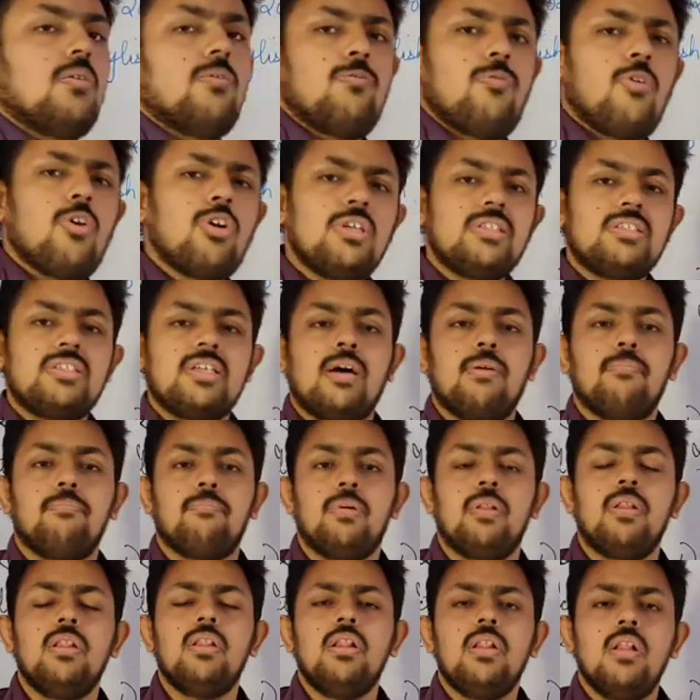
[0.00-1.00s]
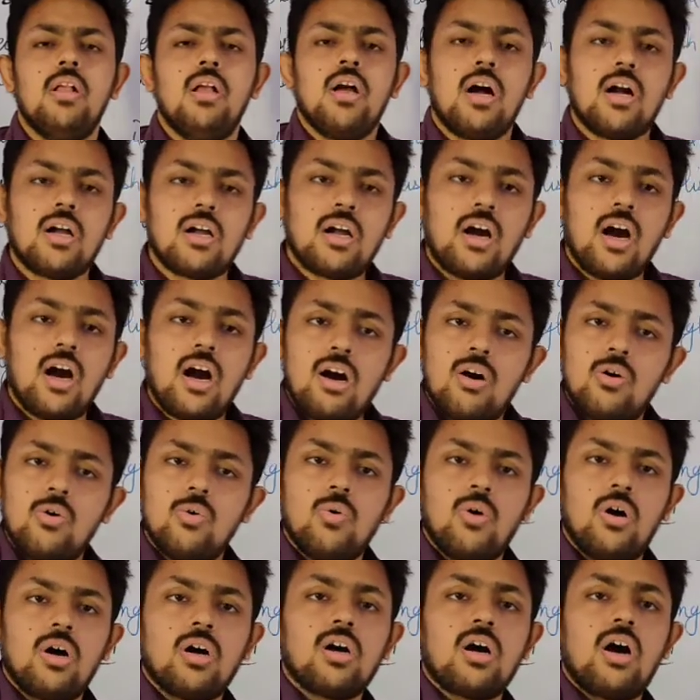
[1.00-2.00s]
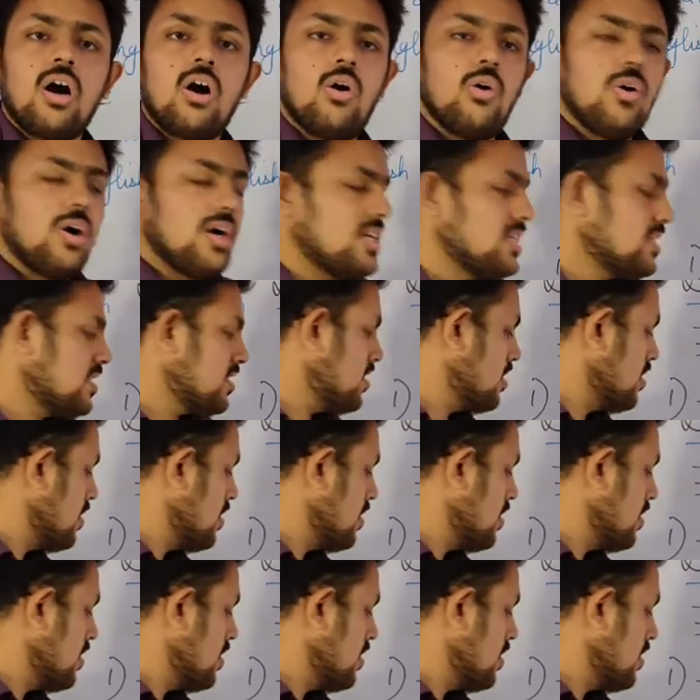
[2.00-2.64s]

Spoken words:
for example, a cow has